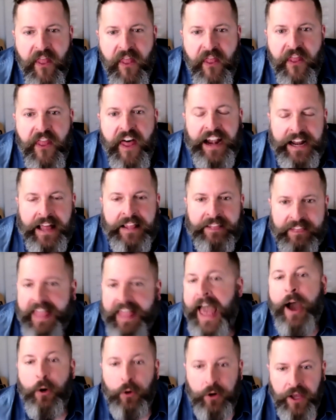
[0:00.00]
that
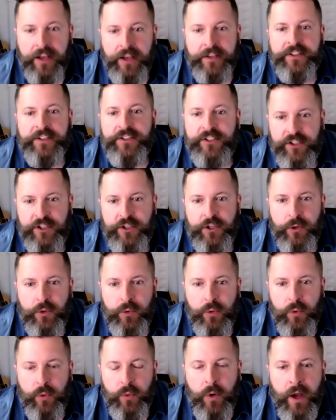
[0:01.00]
allowed us
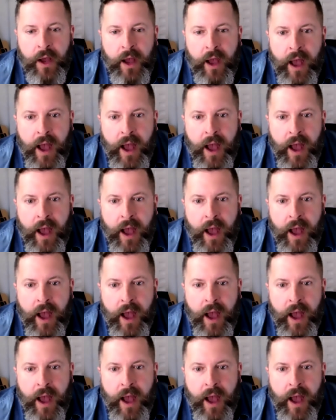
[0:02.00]
to